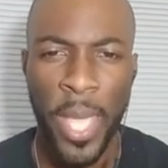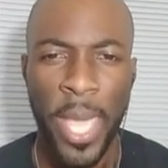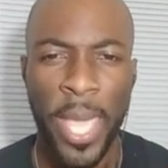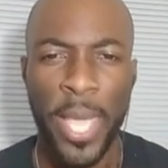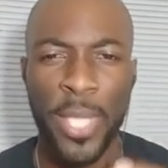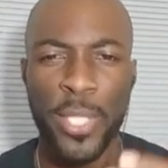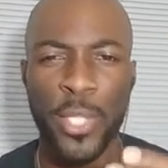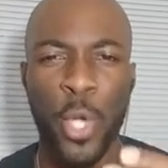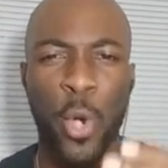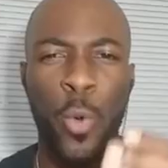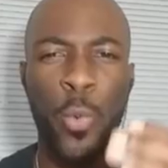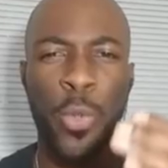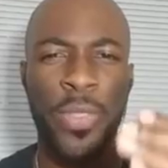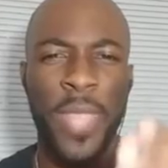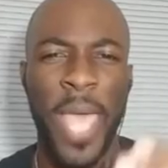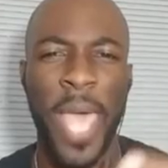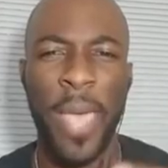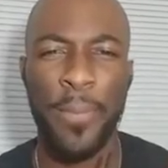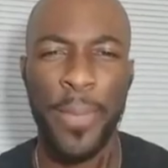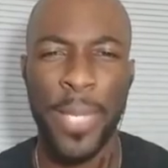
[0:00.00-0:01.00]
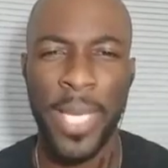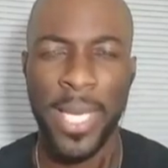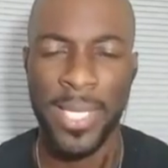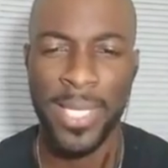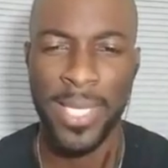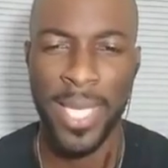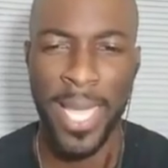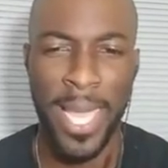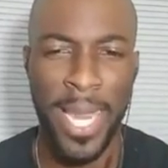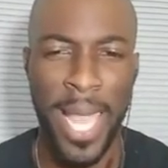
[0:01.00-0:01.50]
And so with that being
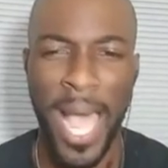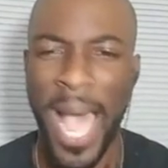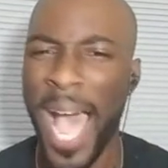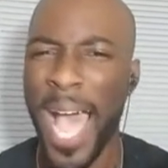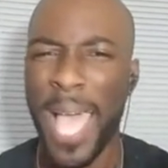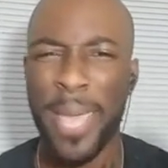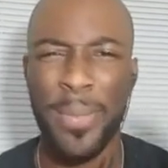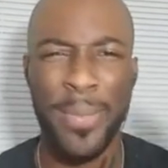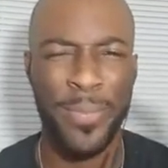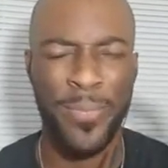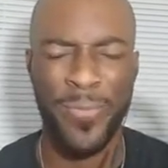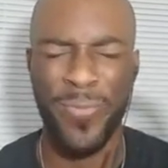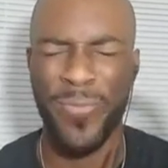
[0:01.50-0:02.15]
said, I'm